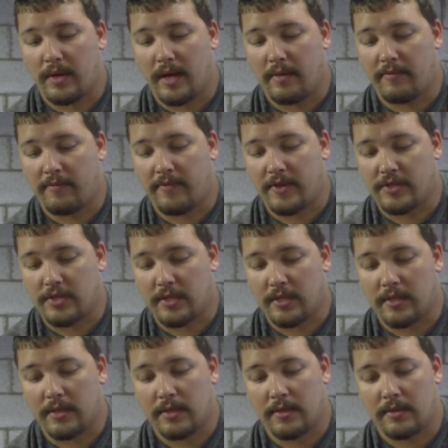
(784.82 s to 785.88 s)
I'm fishing,
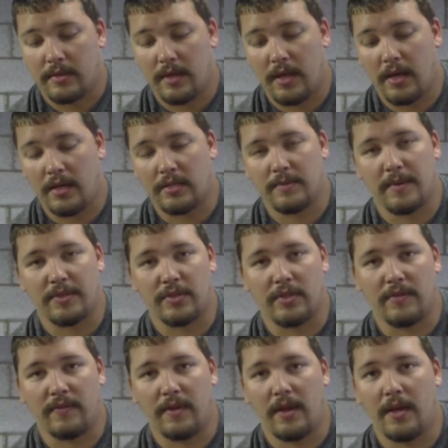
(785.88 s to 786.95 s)
especially
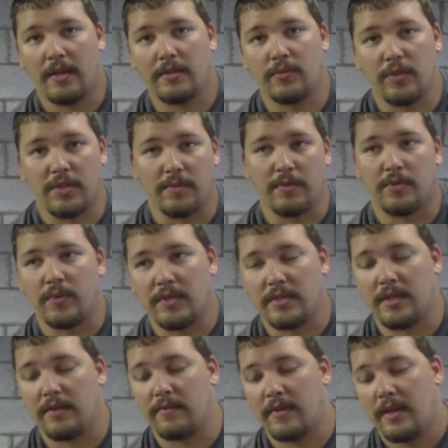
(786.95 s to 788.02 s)
switching between
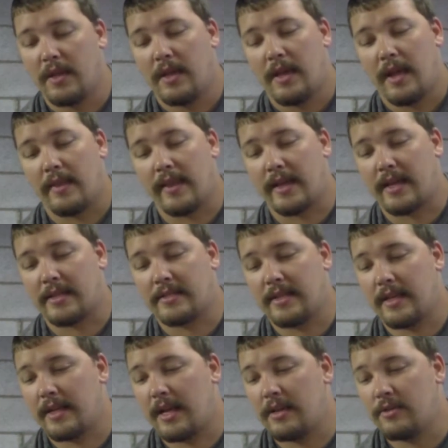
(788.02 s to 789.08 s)
stuff. And like I
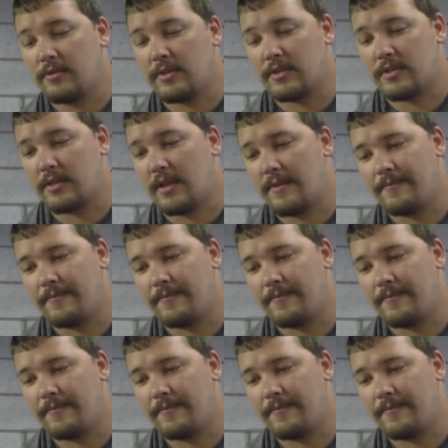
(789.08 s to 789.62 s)
said, I use this.